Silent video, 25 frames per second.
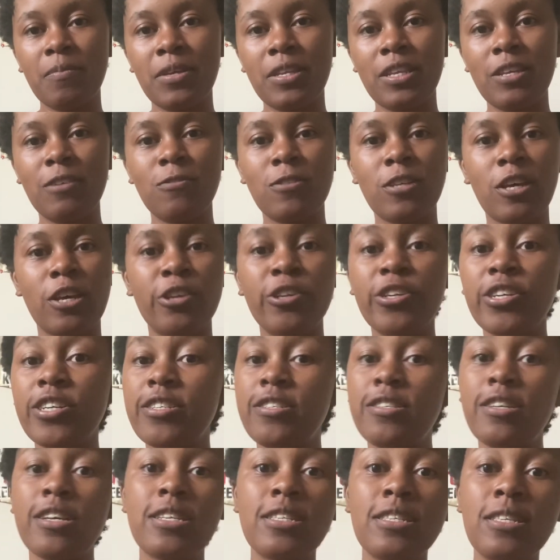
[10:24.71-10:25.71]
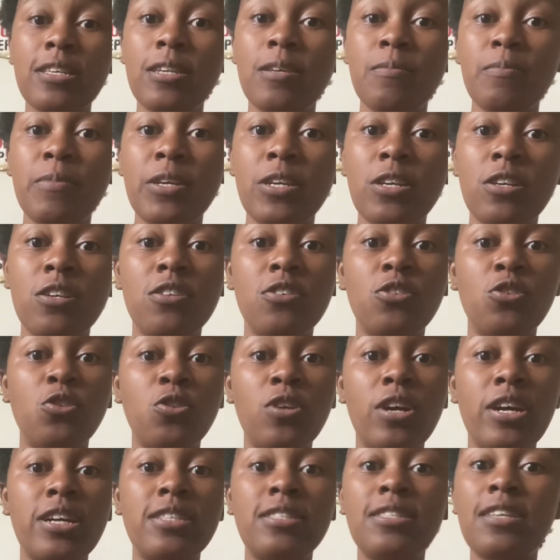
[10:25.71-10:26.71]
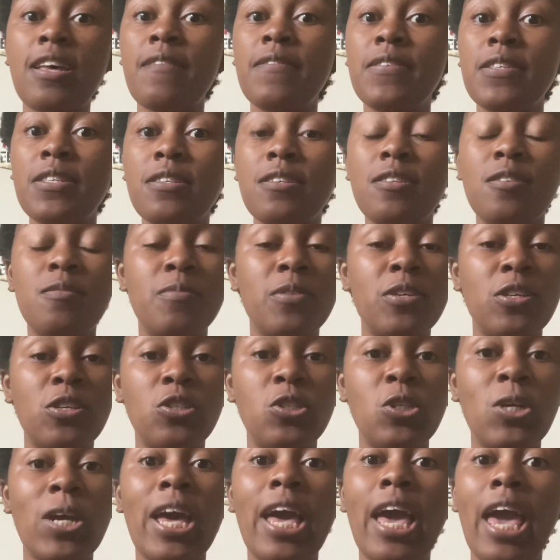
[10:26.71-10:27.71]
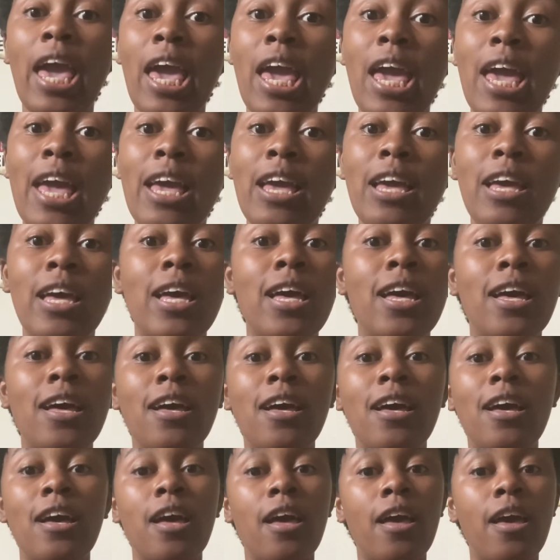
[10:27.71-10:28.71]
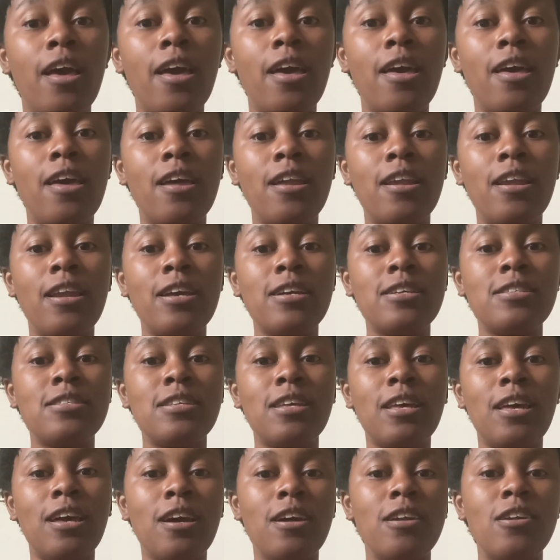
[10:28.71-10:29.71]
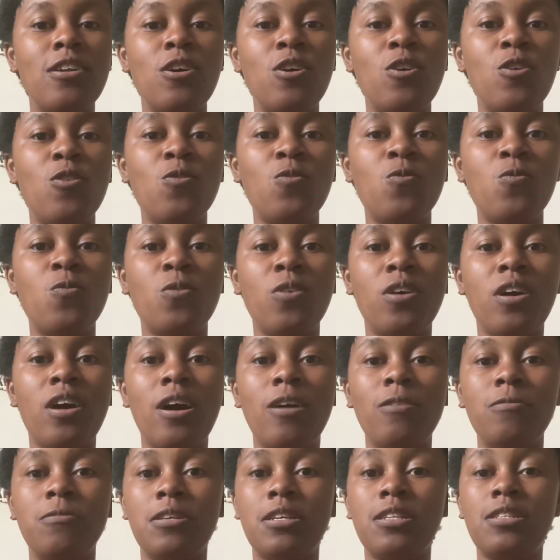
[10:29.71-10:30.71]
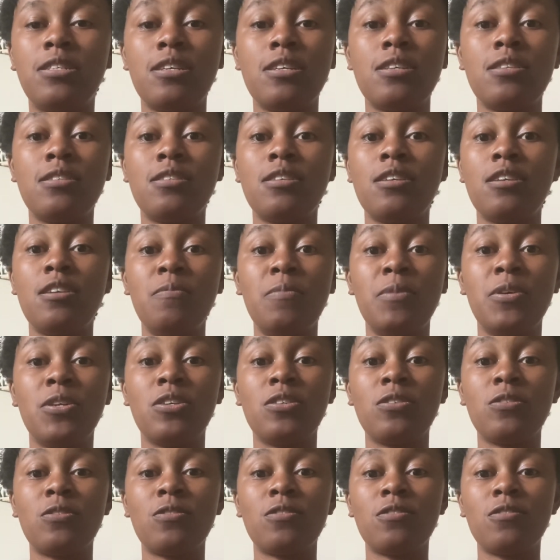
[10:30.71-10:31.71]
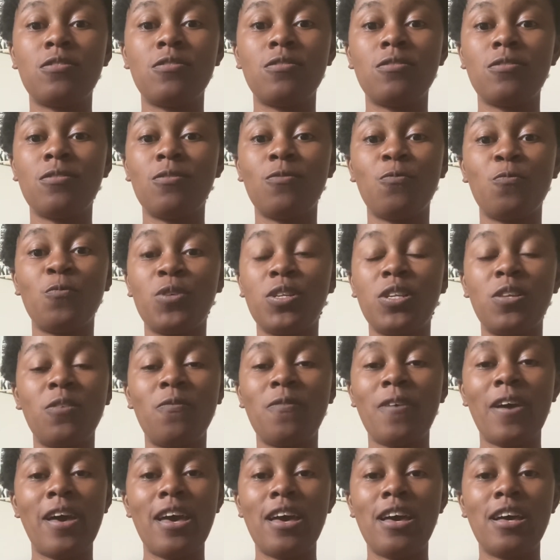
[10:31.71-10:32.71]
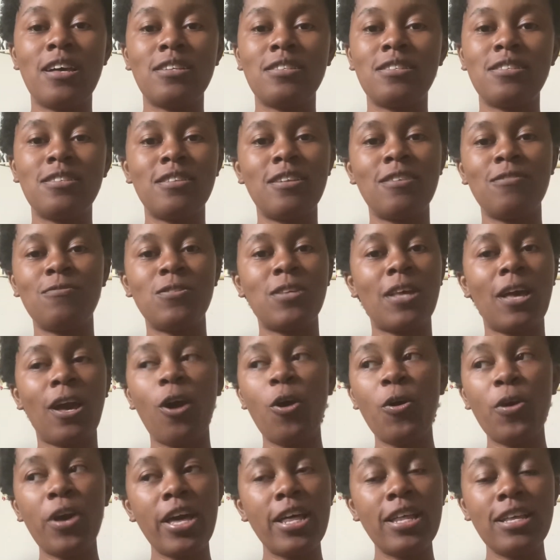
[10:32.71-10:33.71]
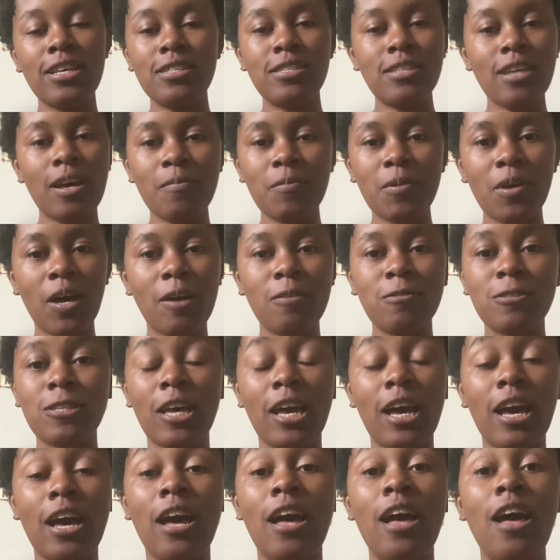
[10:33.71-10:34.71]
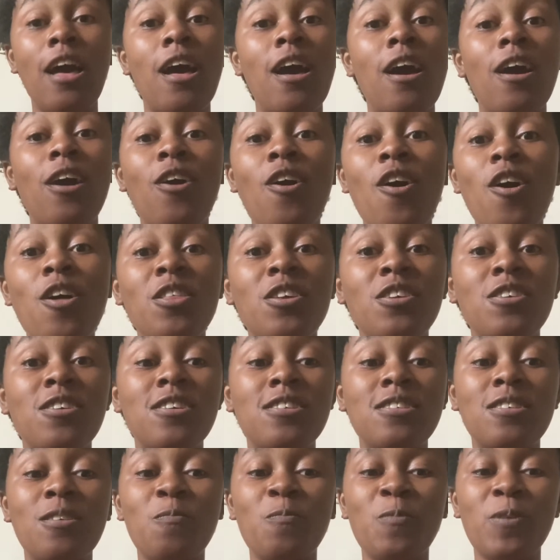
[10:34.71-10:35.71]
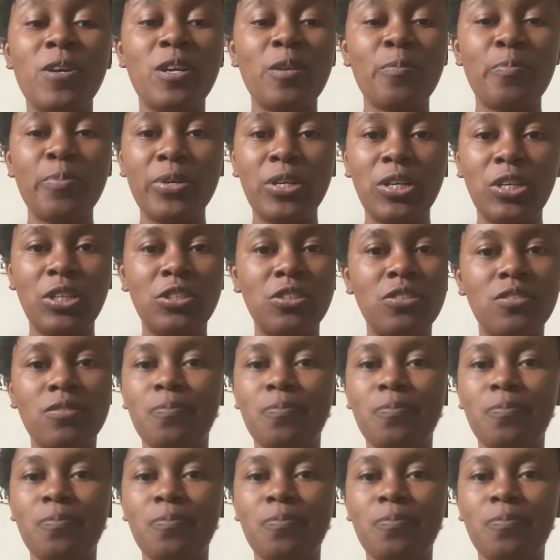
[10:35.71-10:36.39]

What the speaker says: They was like, you're at 6 centimeters, you're at 7 centimeters, you're at 8. And next thing I know, I was at 10 centimeters really fast. And I was like, okay, it's time. I was like, call the nurse, I'm ready to push.